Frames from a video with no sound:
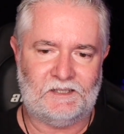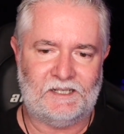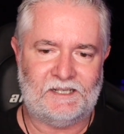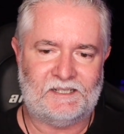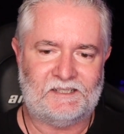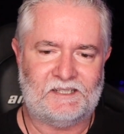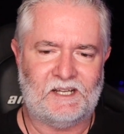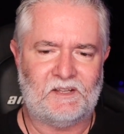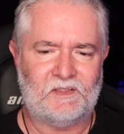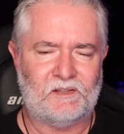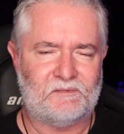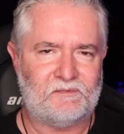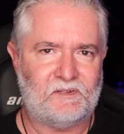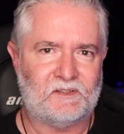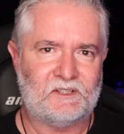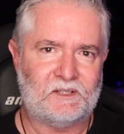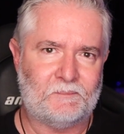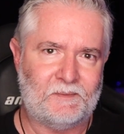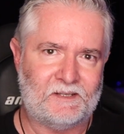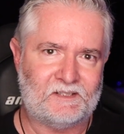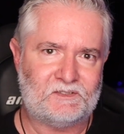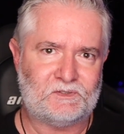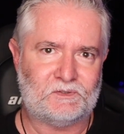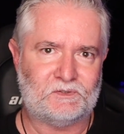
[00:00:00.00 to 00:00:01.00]
laying down the
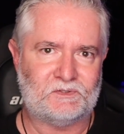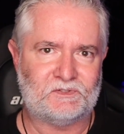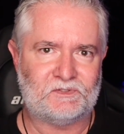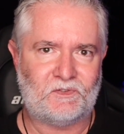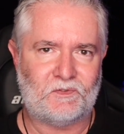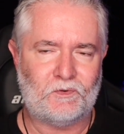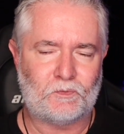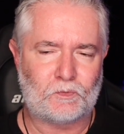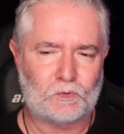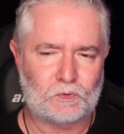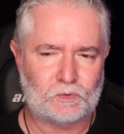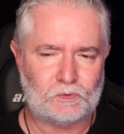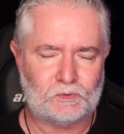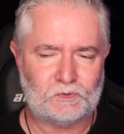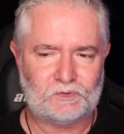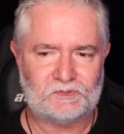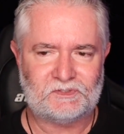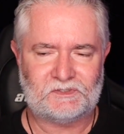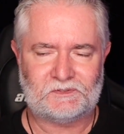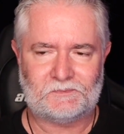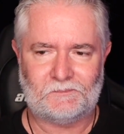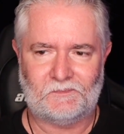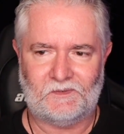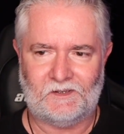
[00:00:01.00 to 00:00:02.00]
fundamentals, the
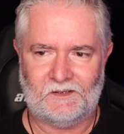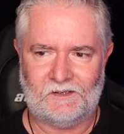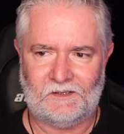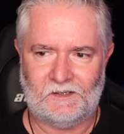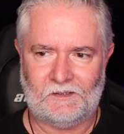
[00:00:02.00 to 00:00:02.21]
rules,